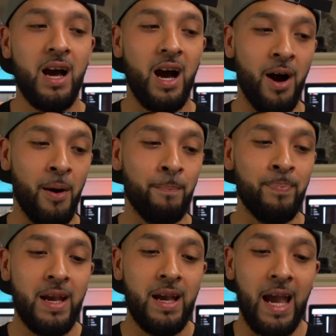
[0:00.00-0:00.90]
Um,
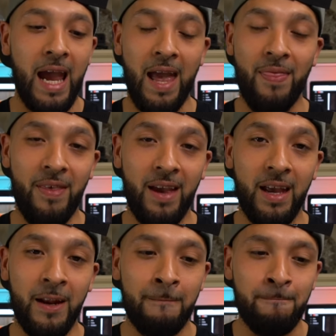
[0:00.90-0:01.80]
and
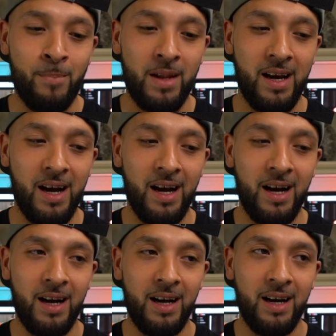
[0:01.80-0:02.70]
then
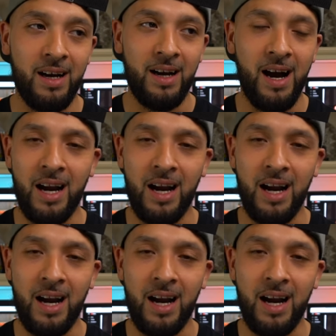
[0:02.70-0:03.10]
uh,